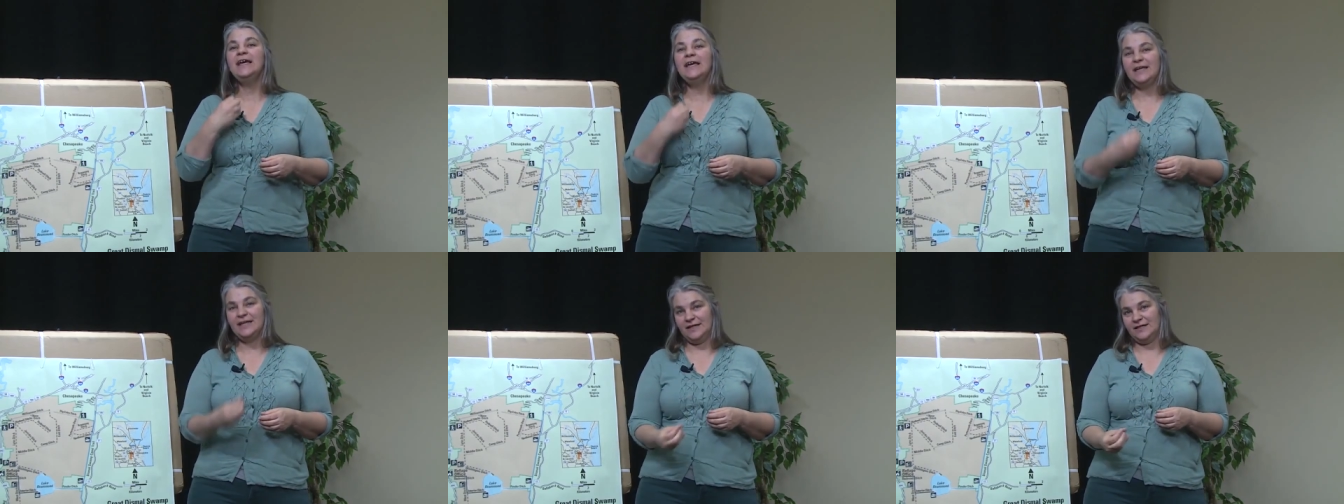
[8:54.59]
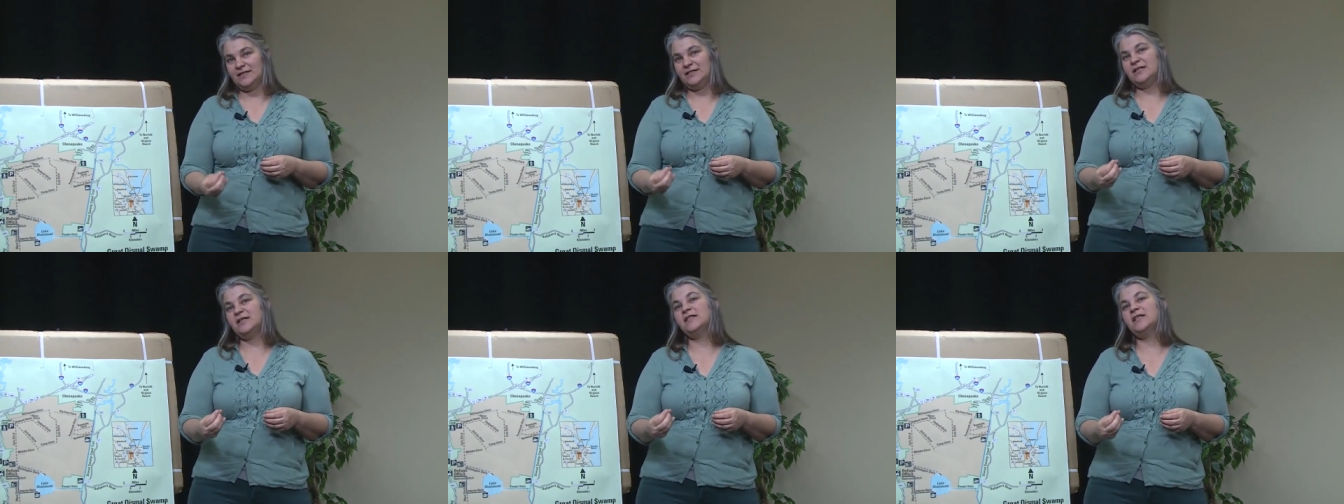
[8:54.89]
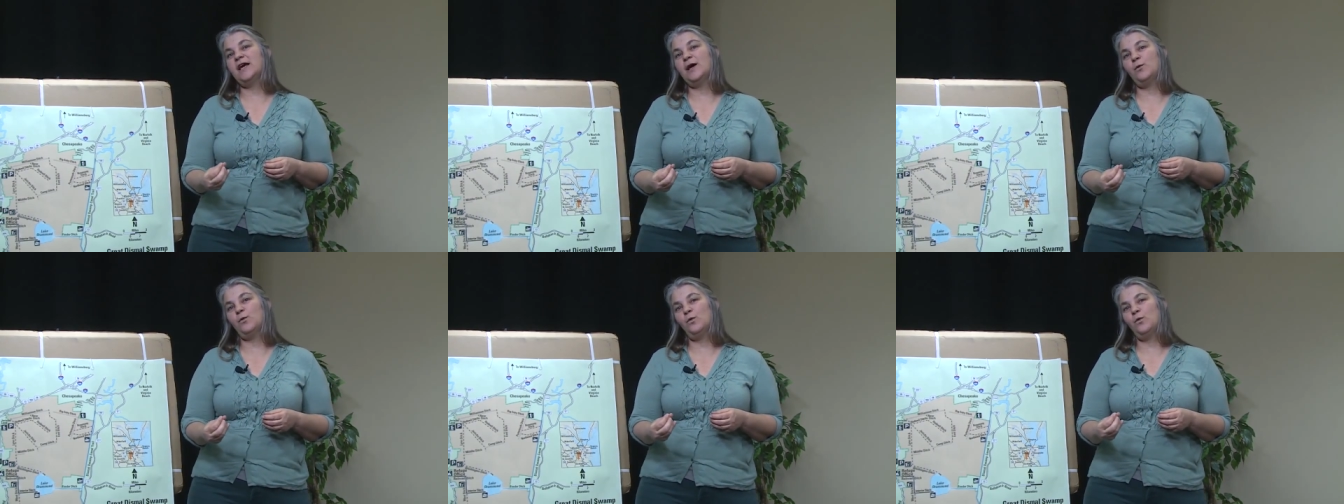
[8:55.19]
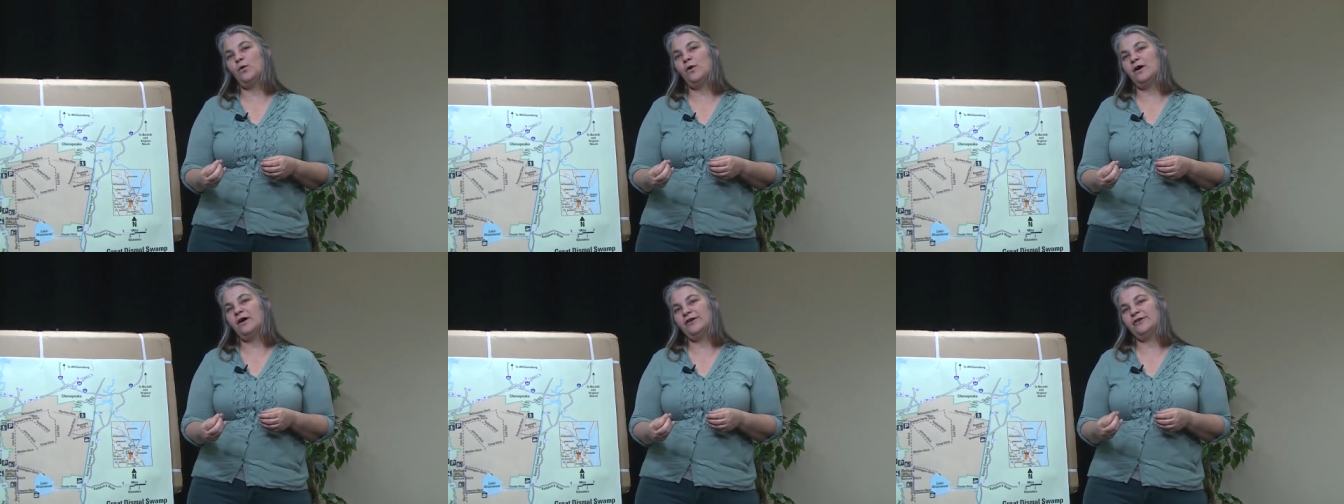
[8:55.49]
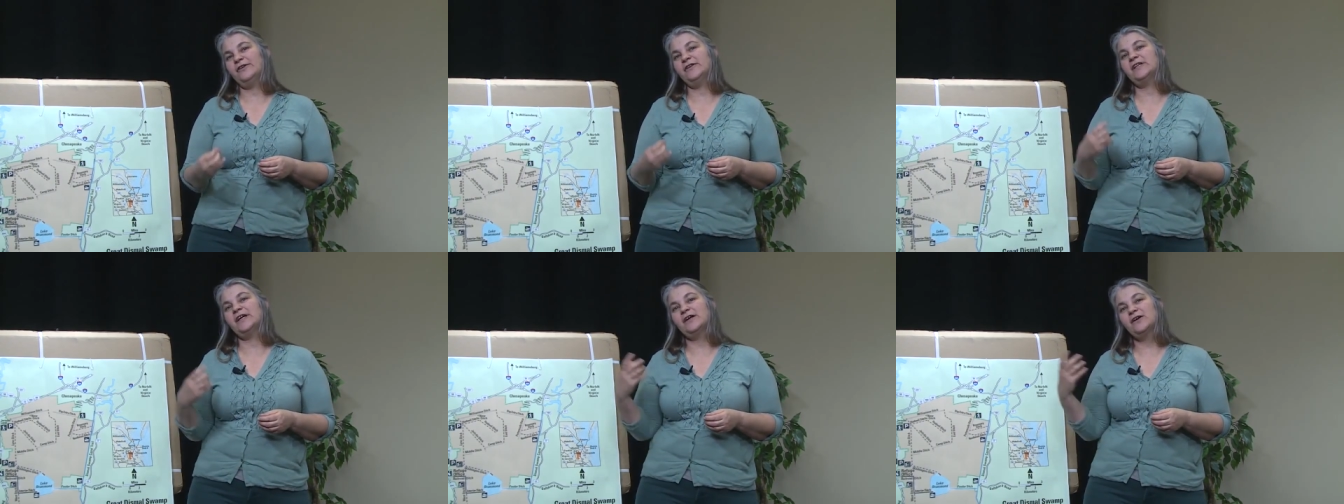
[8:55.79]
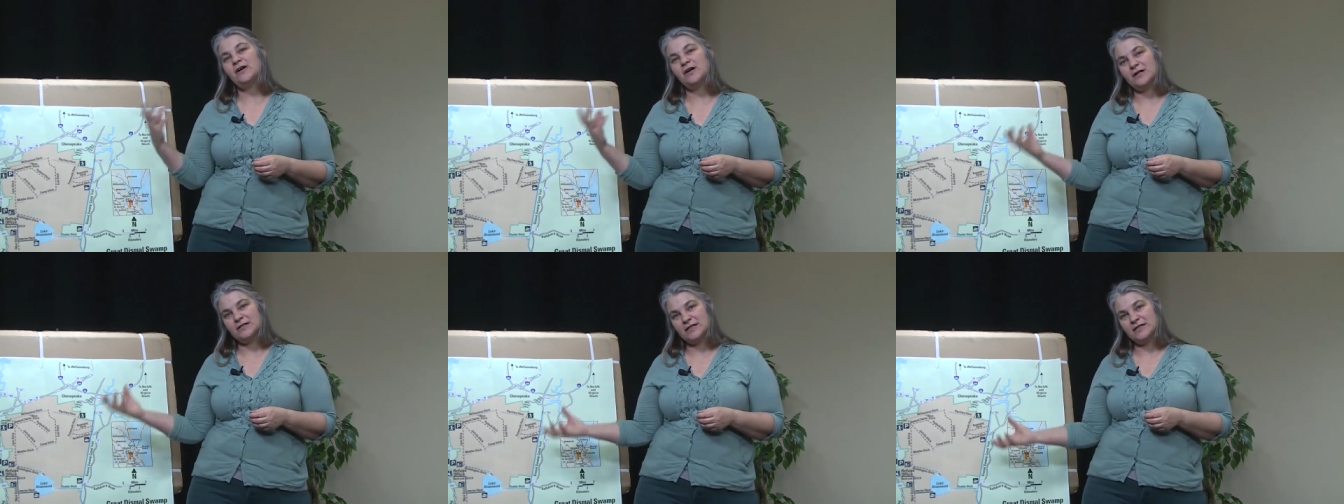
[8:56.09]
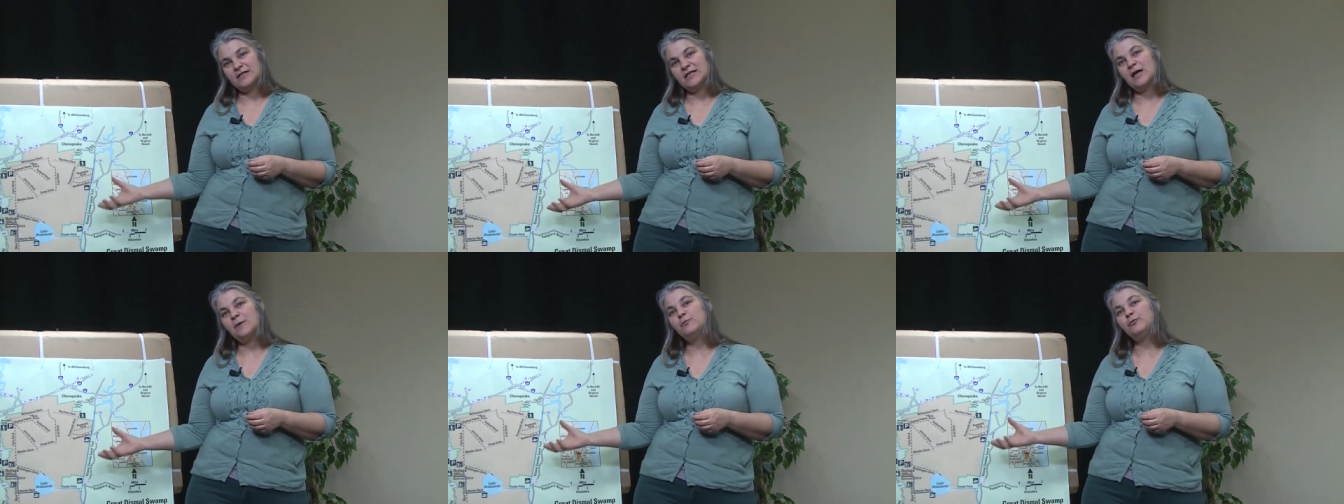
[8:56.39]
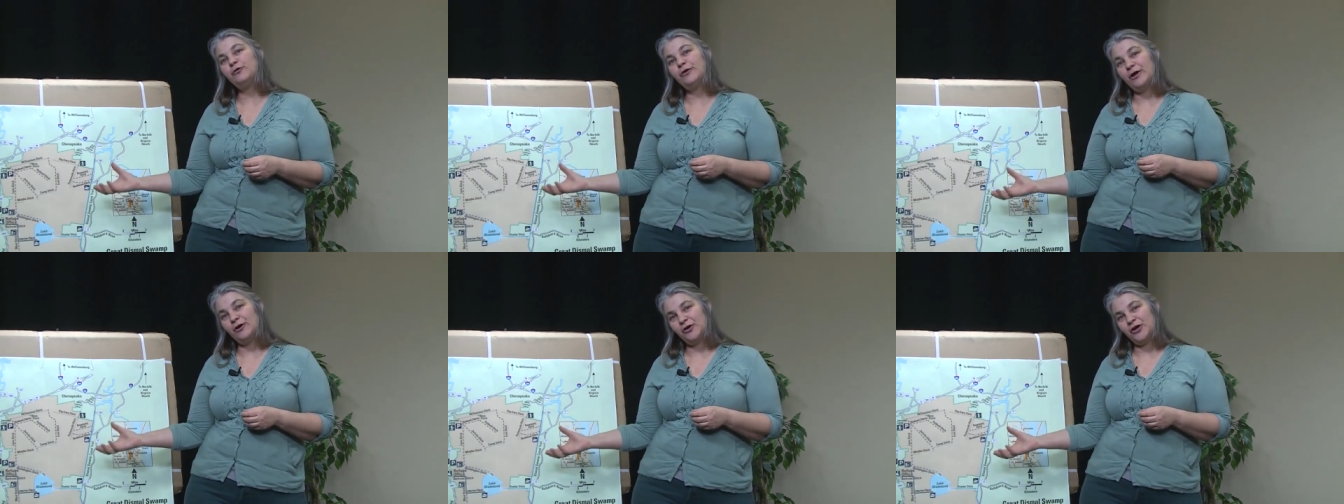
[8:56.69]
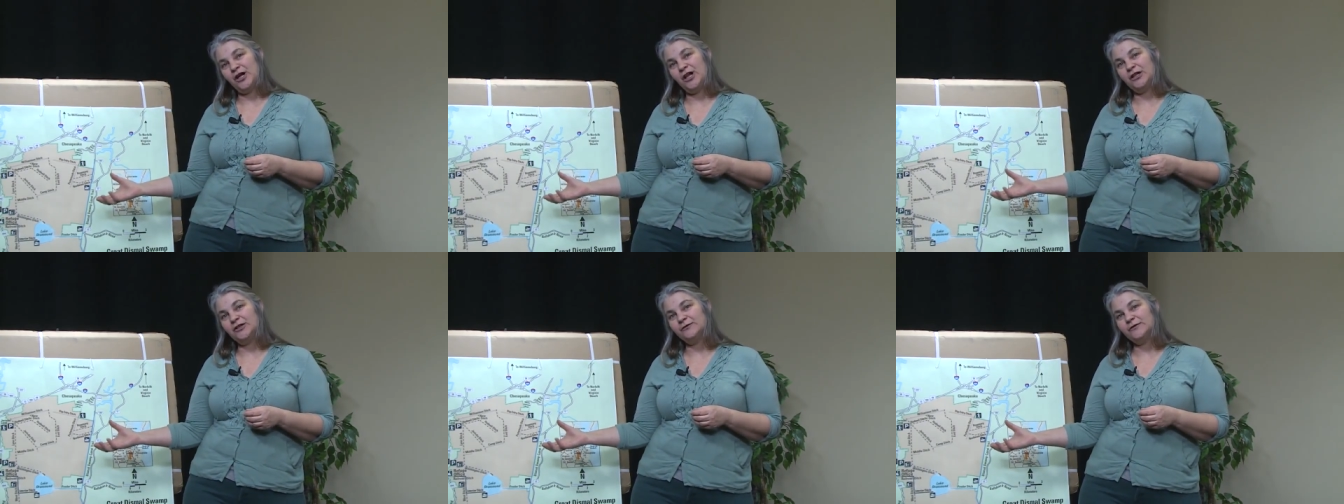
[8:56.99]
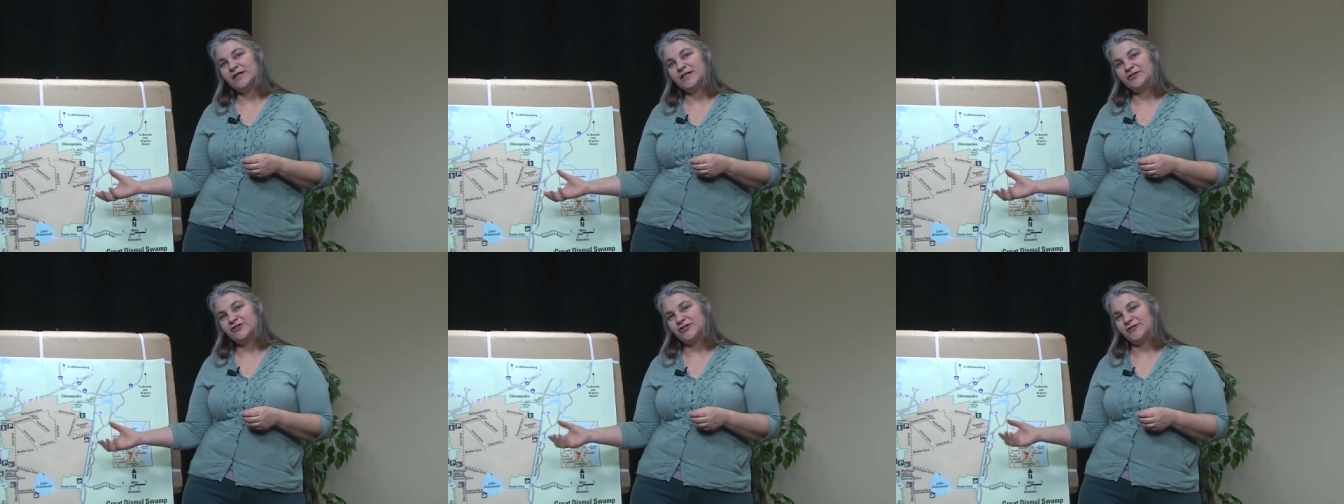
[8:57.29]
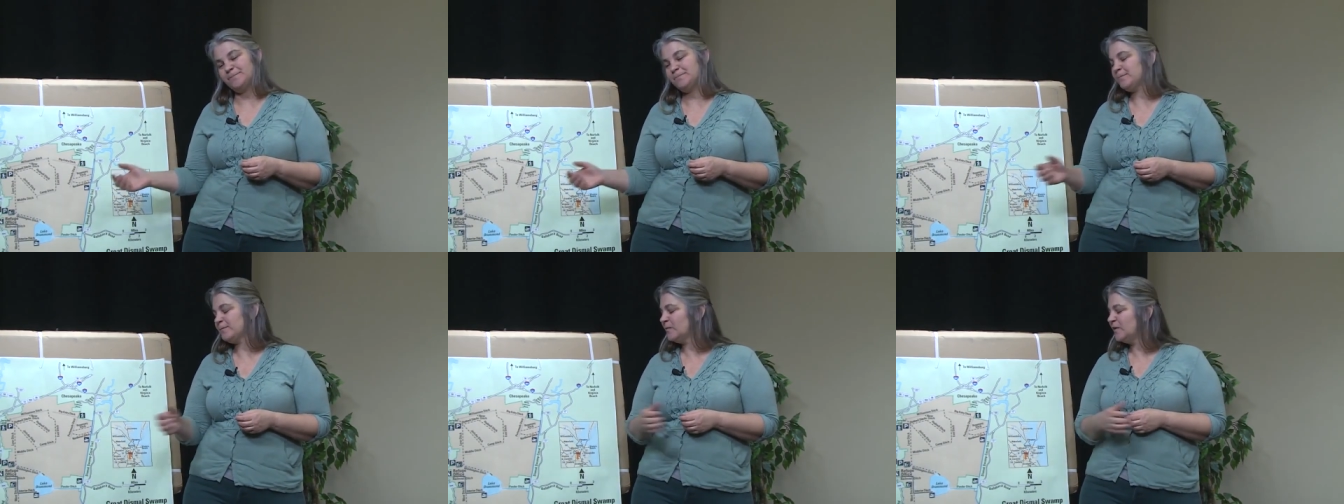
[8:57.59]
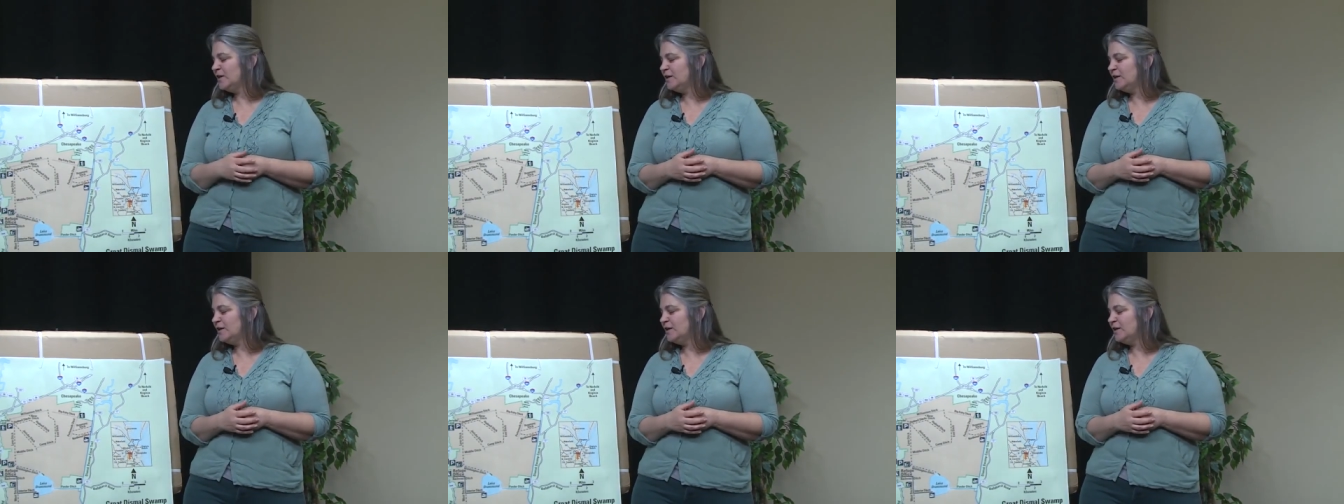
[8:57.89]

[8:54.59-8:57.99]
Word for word: into that water and that causes that brown coloration.